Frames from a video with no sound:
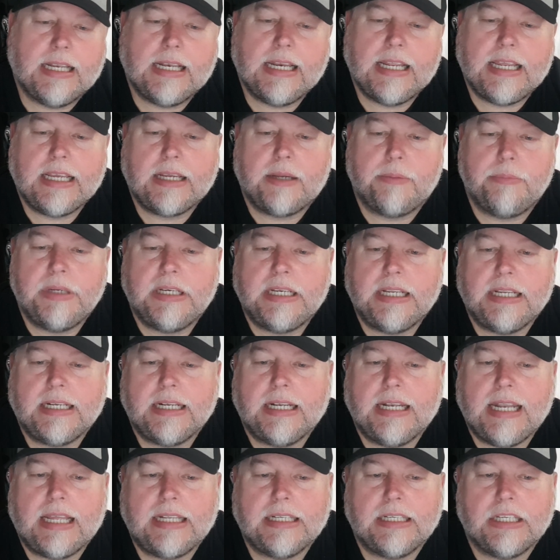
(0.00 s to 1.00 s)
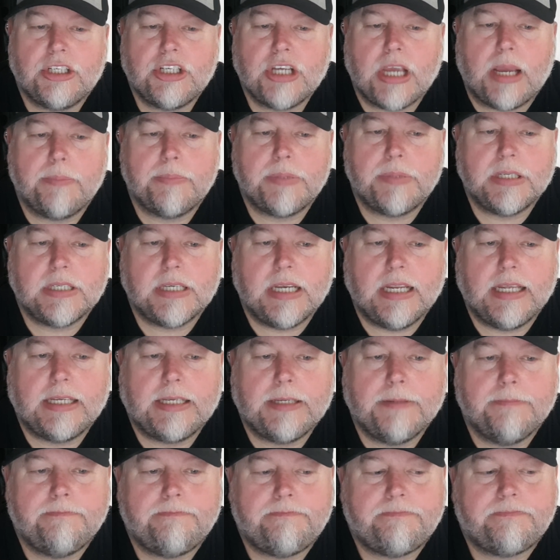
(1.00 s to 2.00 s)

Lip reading: the league and we didn't land the Champions League.